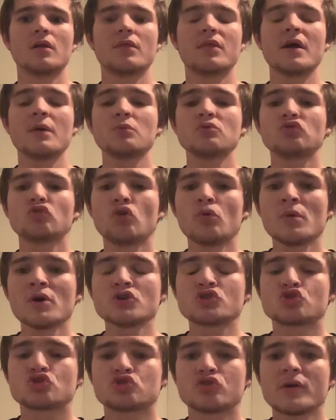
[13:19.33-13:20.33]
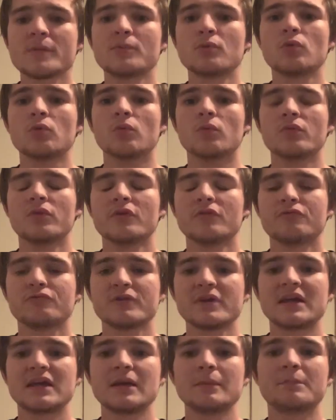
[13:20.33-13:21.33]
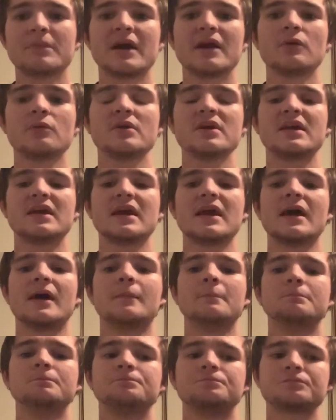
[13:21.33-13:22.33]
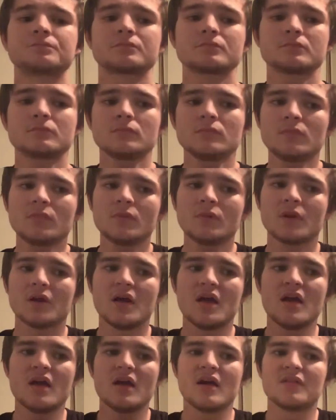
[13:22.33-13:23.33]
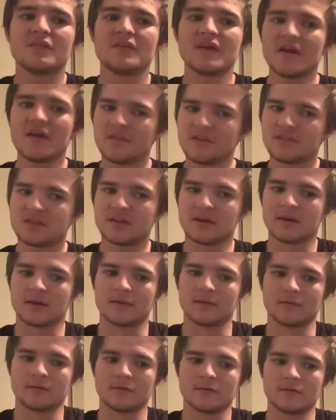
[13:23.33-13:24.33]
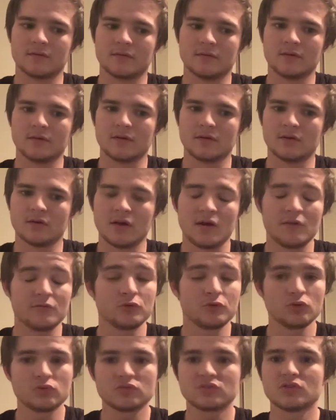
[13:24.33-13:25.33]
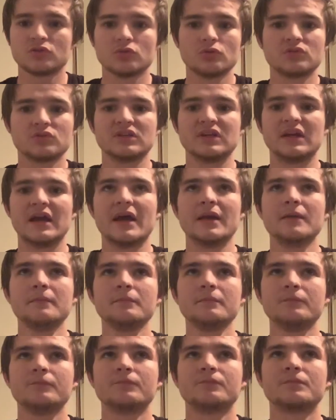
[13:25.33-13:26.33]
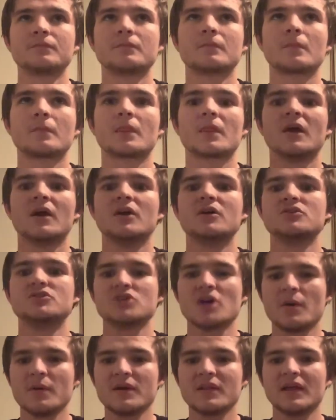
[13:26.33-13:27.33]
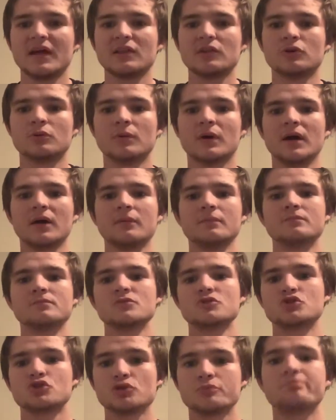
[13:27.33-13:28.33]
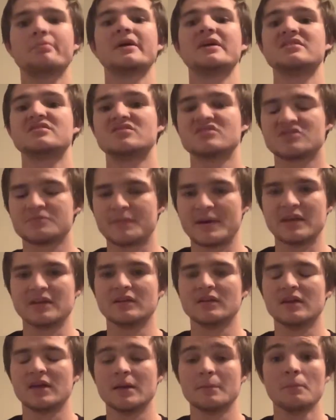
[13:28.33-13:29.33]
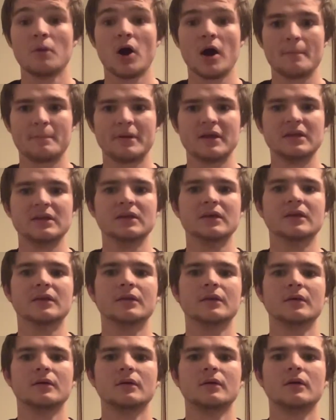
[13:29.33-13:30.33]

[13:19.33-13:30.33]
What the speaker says: There was almost triple the freaking penalty count. The other thing. I've looked and looked again. Joey Leilua should be suspended, in my opinion.